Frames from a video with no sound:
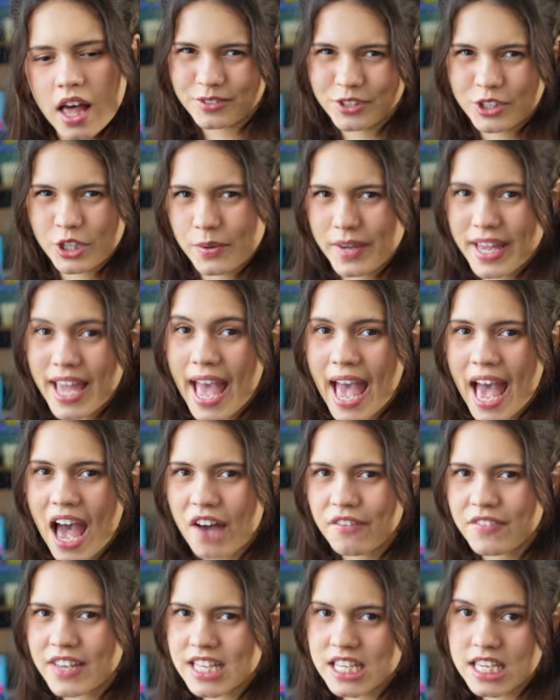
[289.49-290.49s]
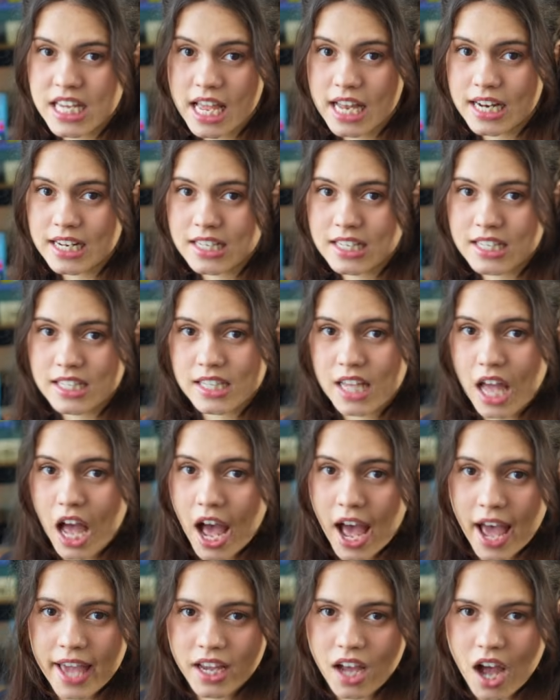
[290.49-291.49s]
Do we have intense
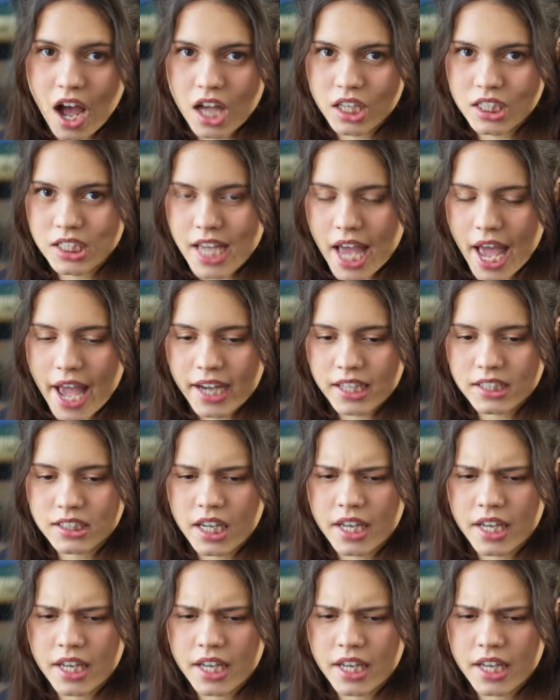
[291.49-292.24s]
eye contact